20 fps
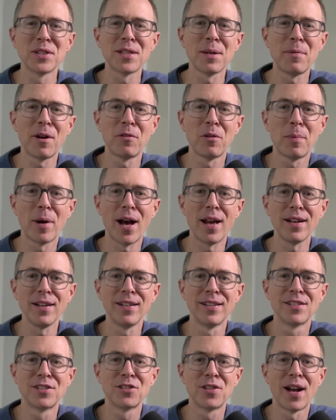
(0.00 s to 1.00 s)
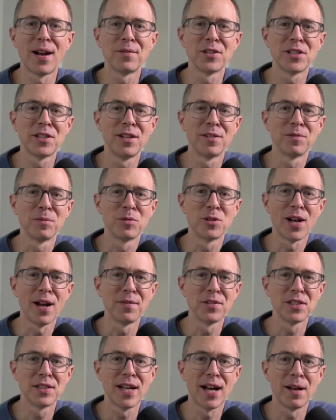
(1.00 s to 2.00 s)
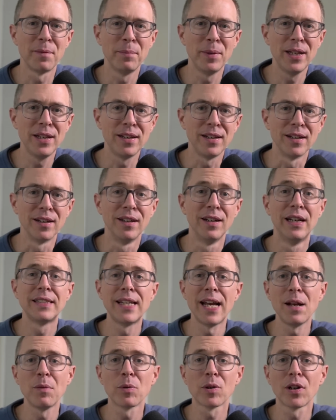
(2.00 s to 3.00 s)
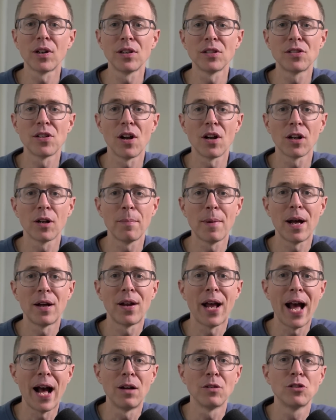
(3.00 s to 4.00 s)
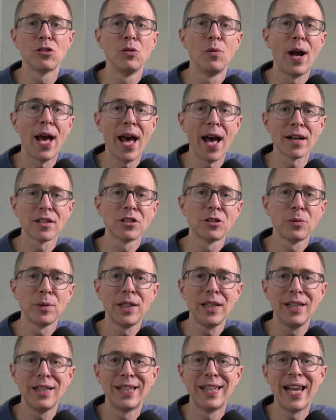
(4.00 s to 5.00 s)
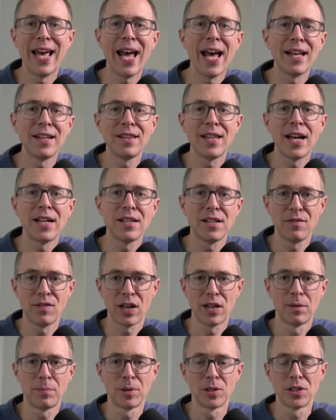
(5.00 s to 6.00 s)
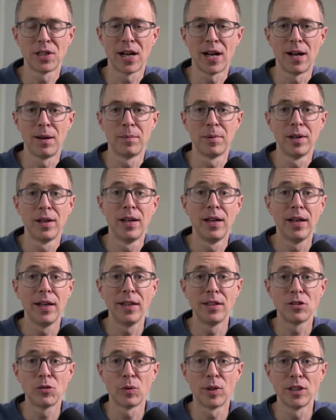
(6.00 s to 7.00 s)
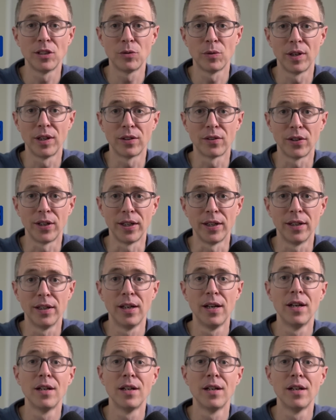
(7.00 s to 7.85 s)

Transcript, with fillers: What's up everybody? It's Travis here from Travis.media. Today we're going to talk about how to actually land that developer job in 2023.